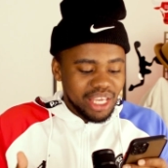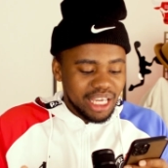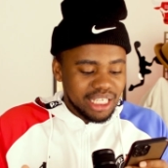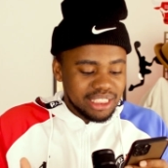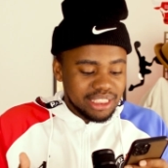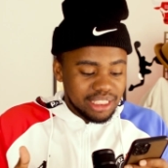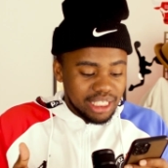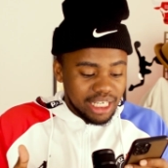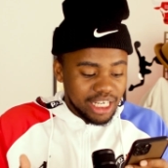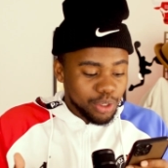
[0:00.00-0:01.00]
at
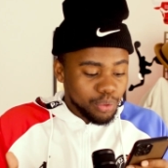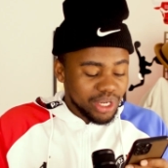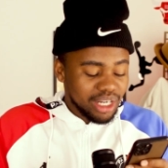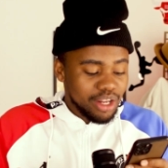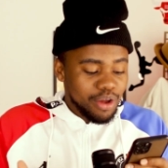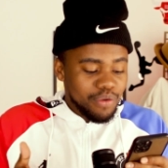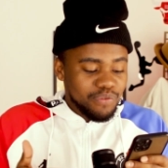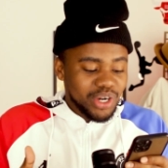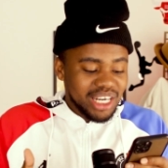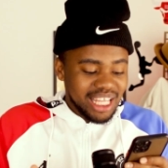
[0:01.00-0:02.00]
her will
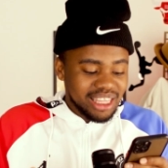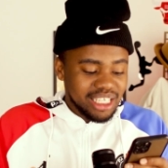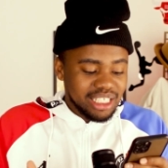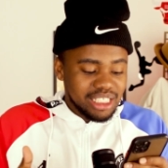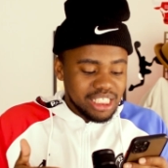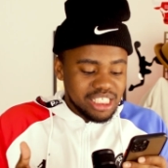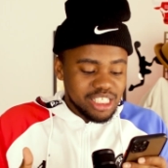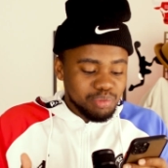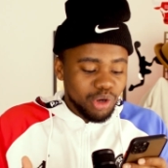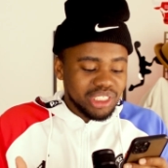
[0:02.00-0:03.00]
for nothing,
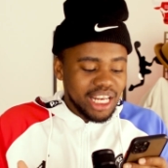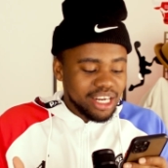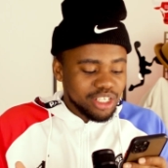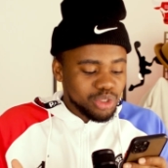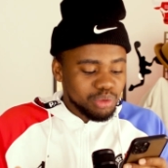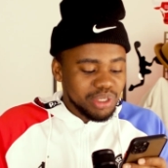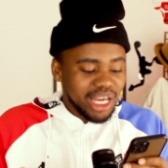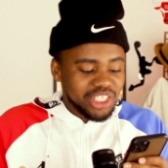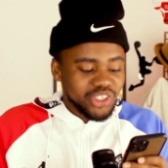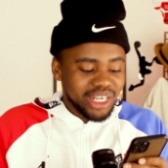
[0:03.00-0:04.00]
she's most likely to be
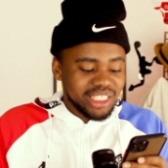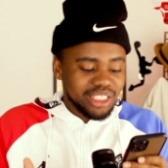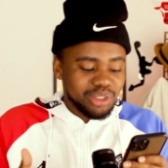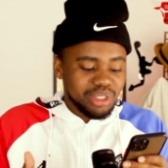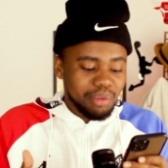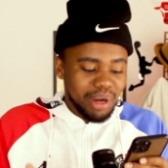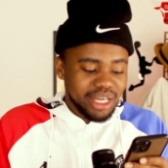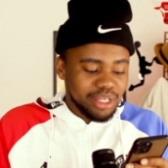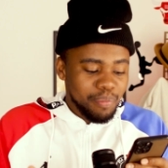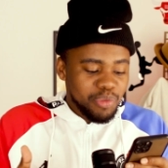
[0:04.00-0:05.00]
attracted to the
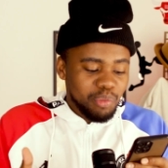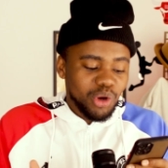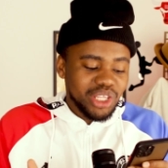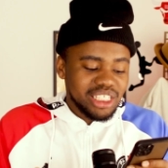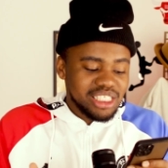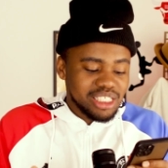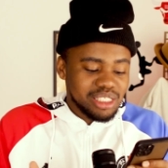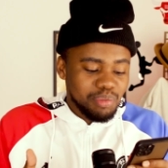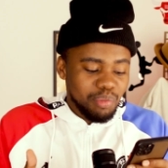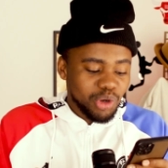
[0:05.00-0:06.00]
money more than
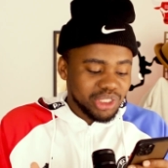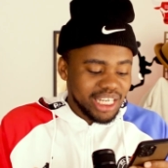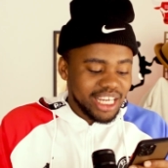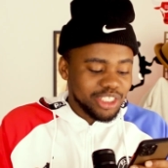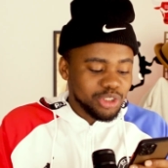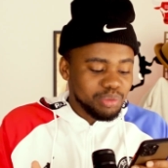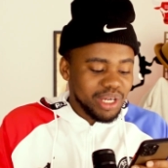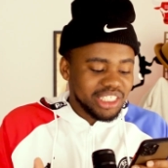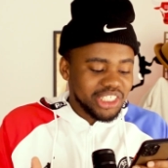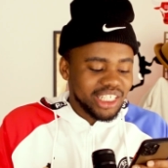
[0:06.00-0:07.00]
she's most likely to
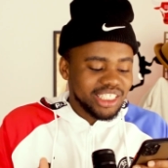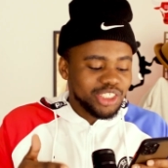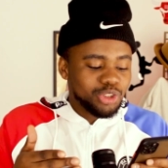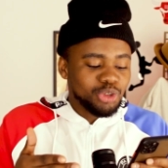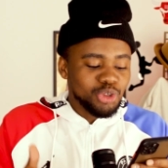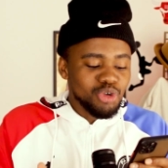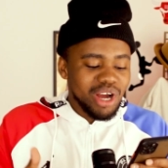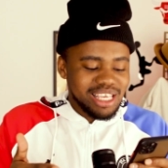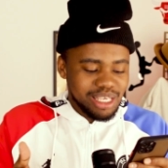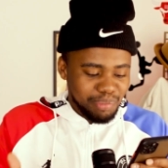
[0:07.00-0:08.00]
be attracted to
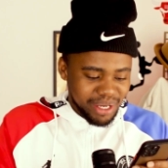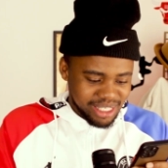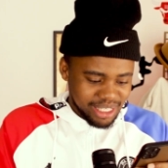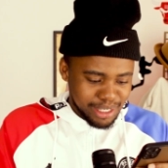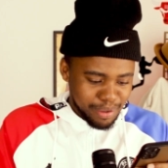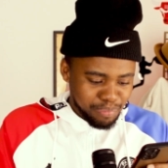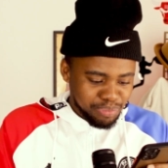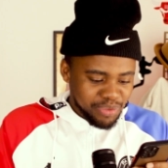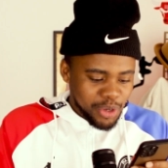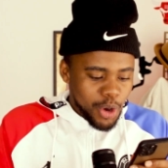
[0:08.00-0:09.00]
you as a person.
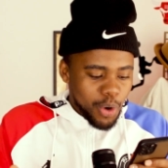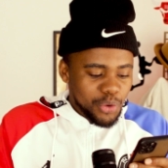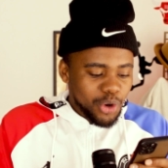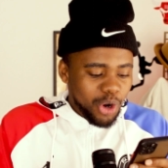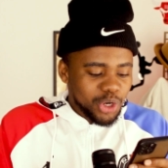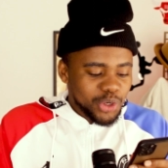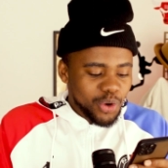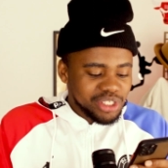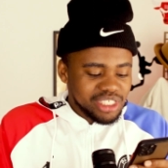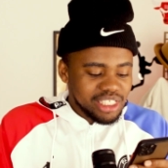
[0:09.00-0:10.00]
We all
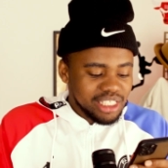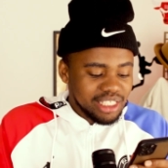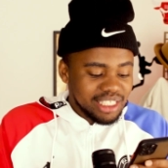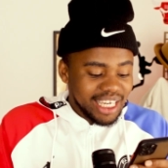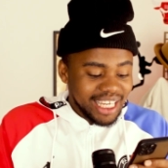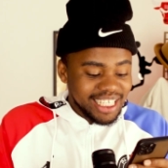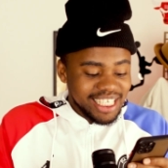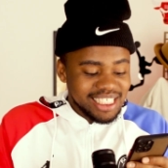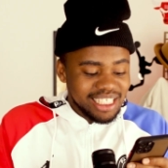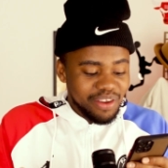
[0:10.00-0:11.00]
know she can
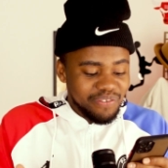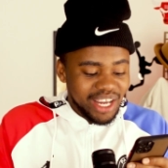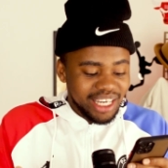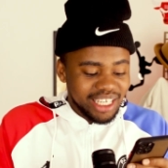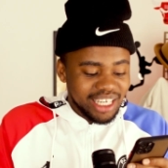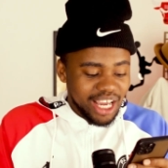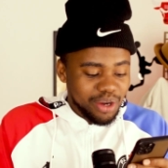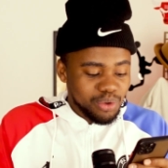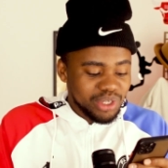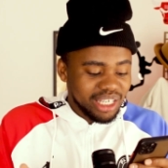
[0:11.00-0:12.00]
easily find a
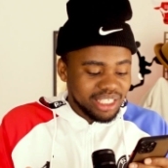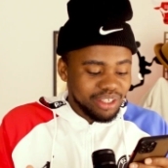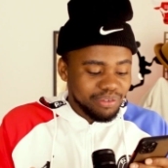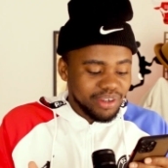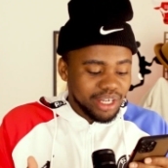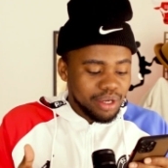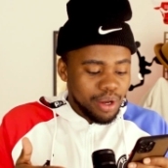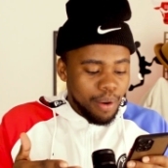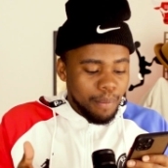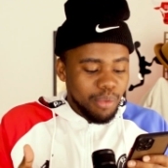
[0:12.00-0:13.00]
guy who can give her
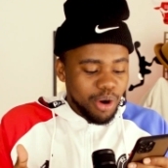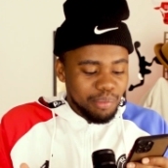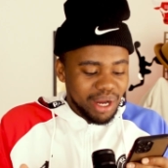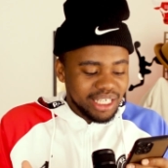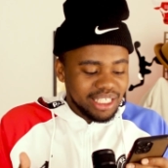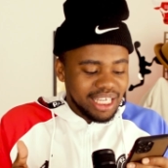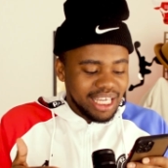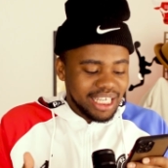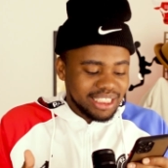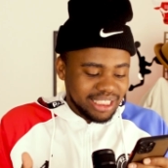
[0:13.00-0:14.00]
more money
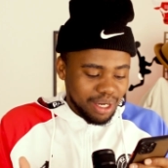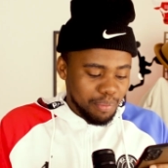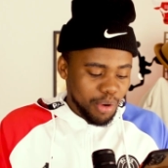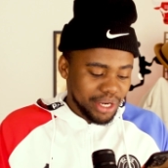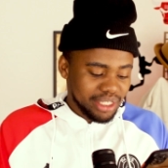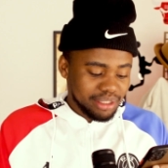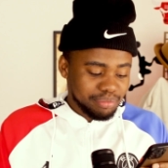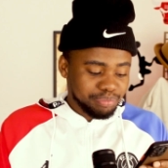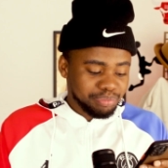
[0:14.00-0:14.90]
at some point.